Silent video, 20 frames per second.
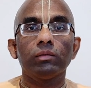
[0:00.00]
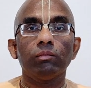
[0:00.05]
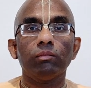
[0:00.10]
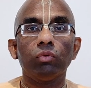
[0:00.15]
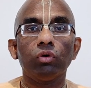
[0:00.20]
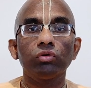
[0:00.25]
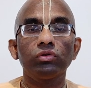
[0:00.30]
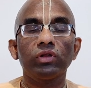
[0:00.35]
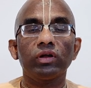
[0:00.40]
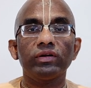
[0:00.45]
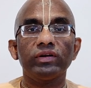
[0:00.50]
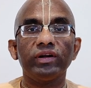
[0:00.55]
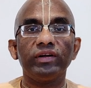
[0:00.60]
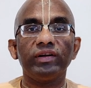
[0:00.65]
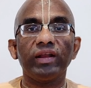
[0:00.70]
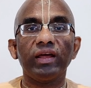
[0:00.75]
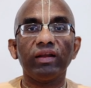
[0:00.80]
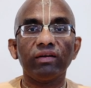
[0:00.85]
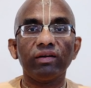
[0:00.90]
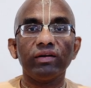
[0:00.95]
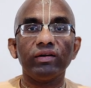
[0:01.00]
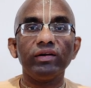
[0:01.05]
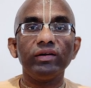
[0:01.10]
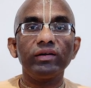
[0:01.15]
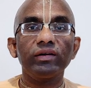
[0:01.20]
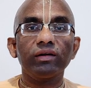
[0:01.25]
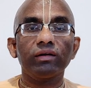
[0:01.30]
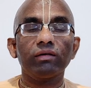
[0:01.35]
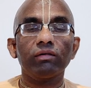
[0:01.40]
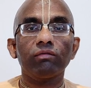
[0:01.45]
both a
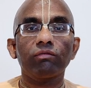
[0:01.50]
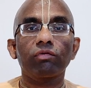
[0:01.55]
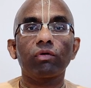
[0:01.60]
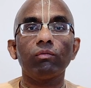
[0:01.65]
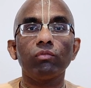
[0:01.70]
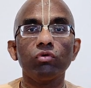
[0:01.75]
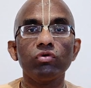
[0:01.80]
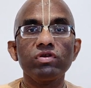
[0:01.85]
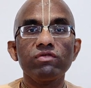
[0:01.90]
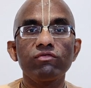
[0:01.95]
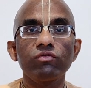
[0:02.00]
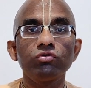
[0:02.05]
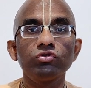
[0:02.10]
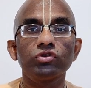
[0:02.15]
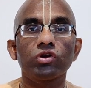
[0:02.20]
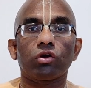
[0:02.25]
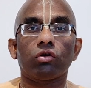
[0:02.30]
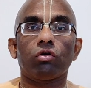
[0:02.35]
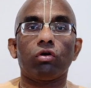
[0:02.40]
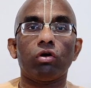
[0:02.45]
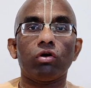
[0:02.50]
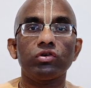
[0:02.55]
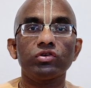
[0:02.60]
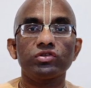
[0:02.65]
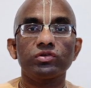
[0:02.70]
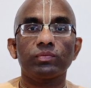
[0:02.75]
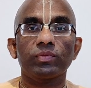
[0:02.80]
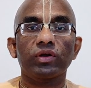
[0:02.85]
deterrent from doing future wrongs,